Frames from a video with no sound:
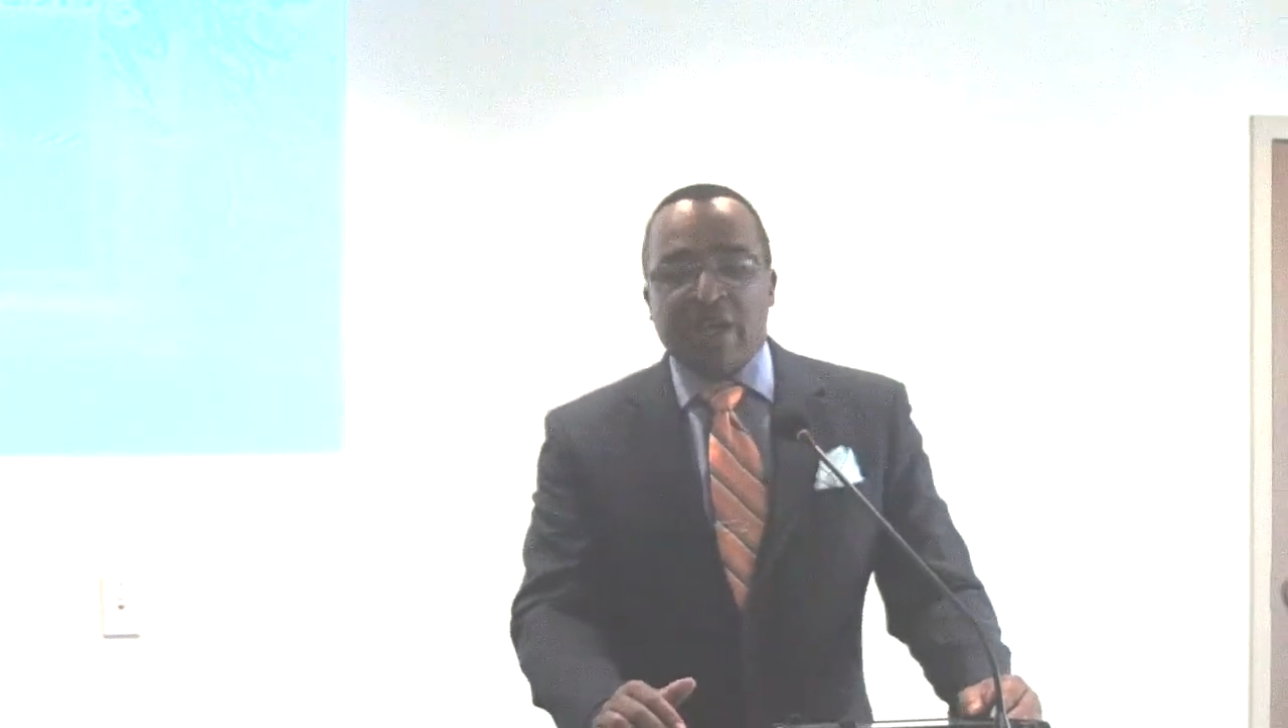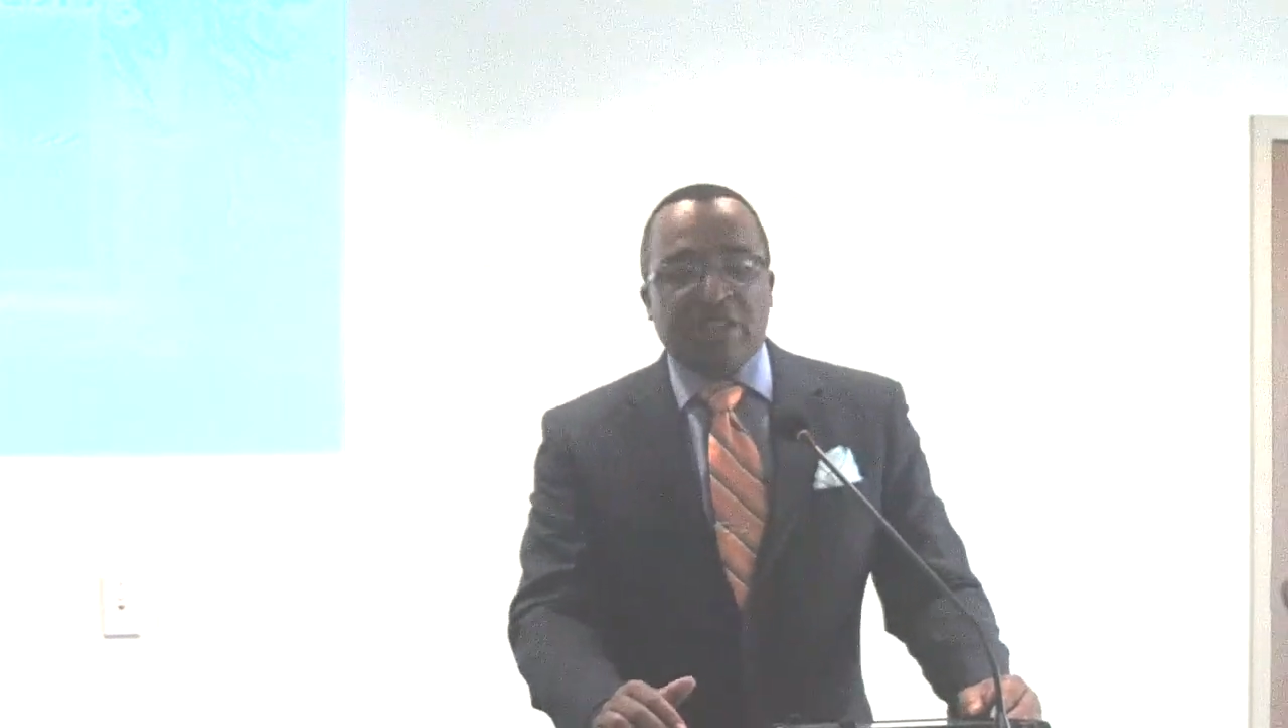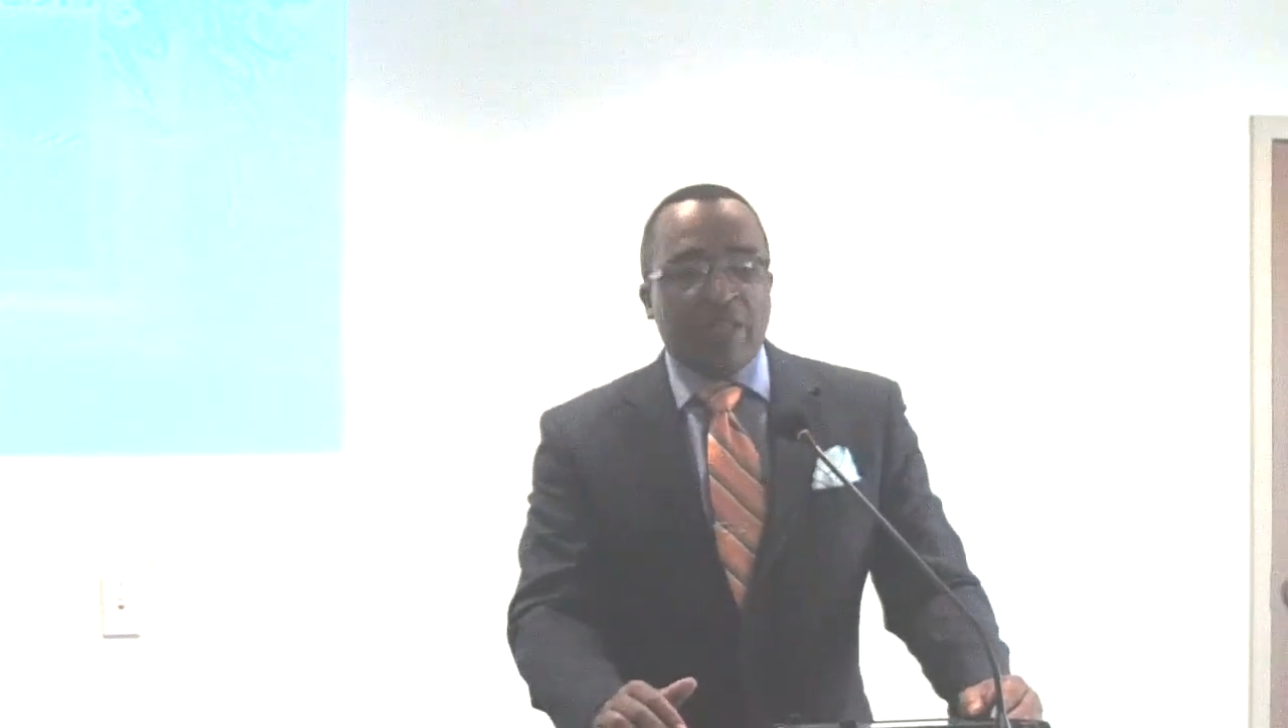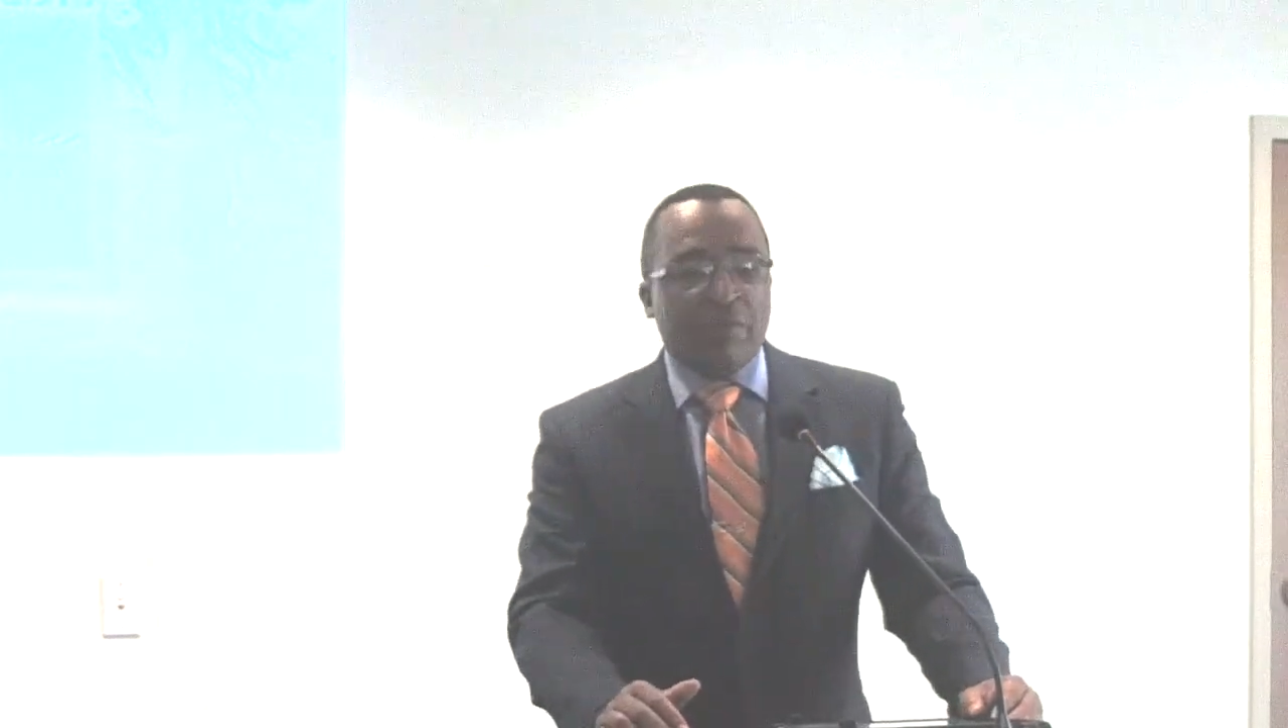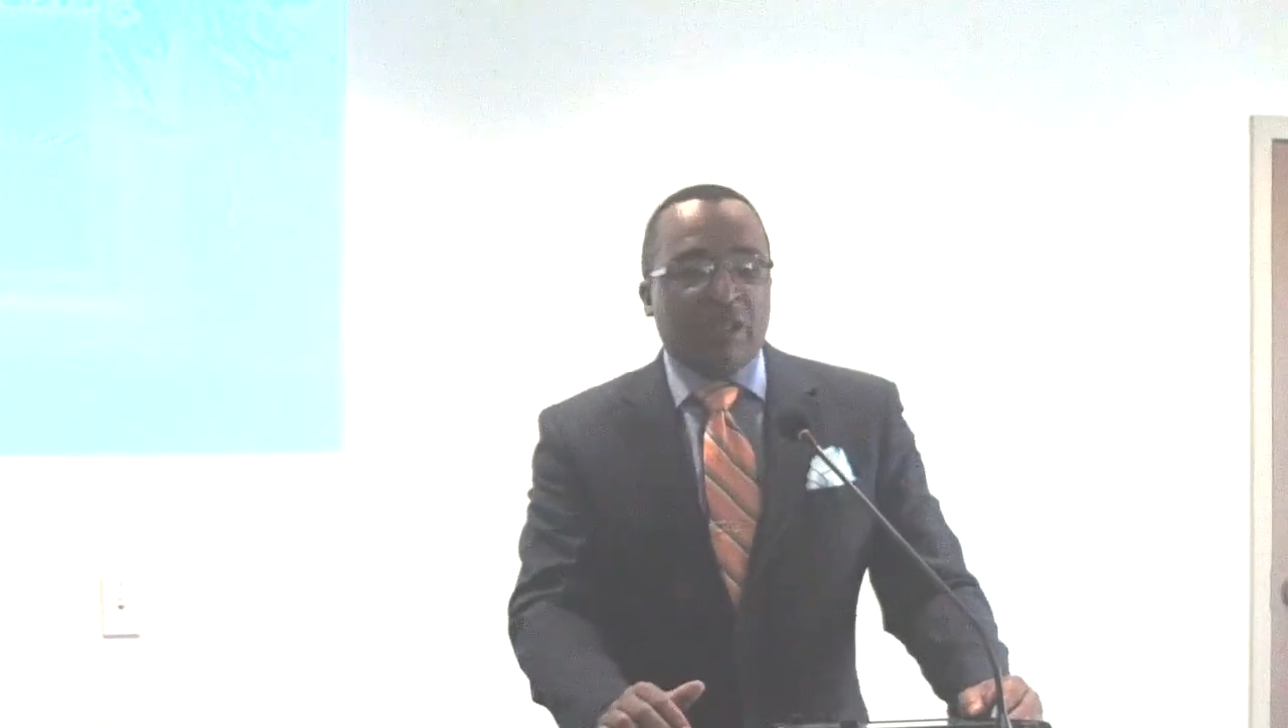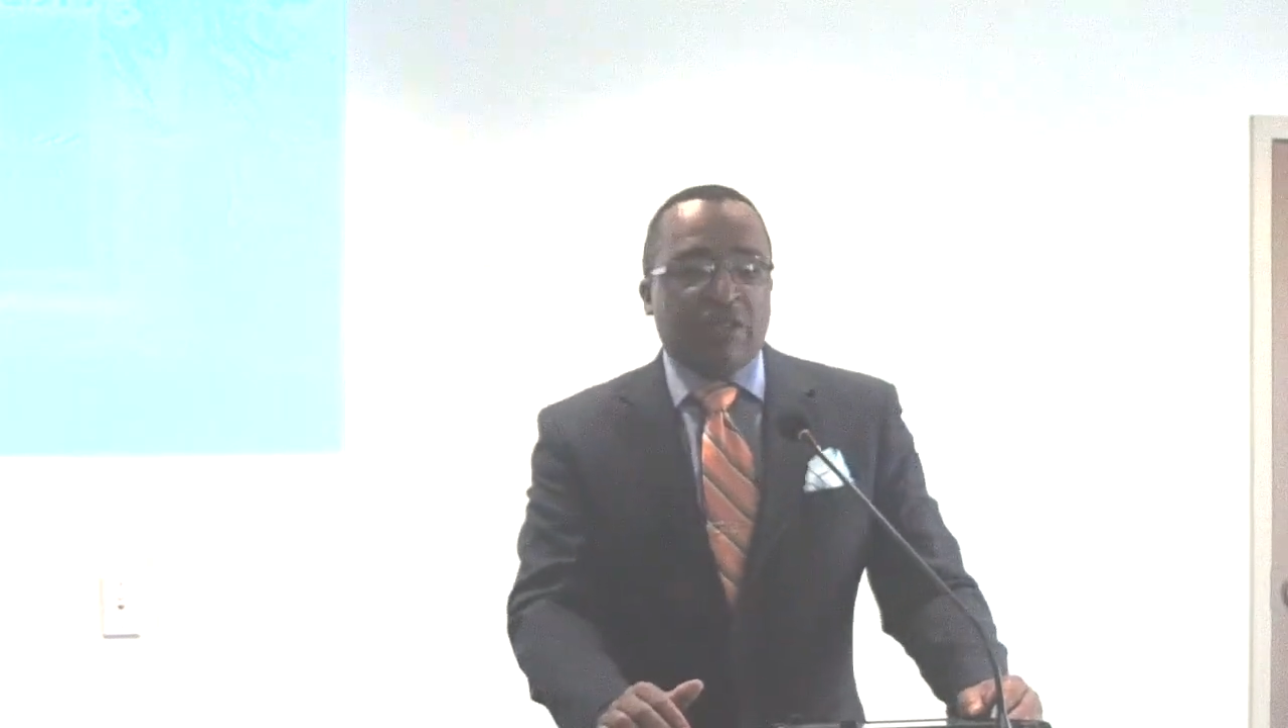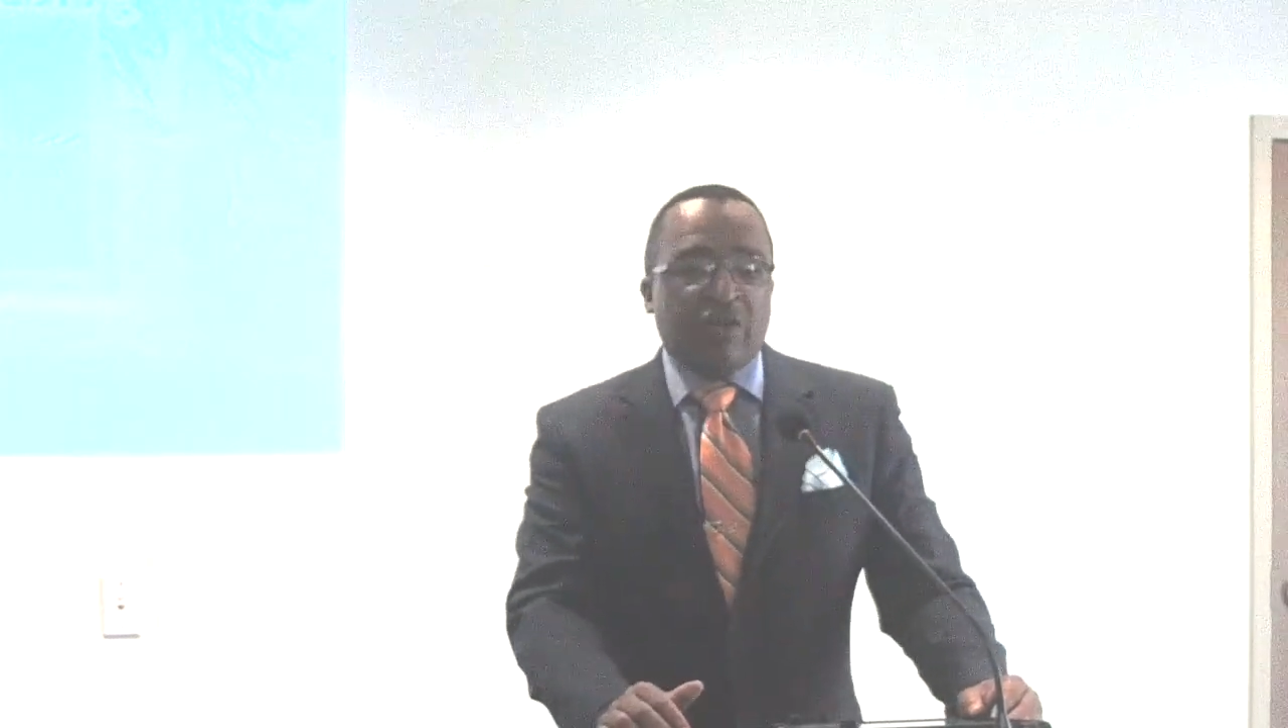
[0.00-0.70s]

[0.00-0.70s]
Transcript: 18 months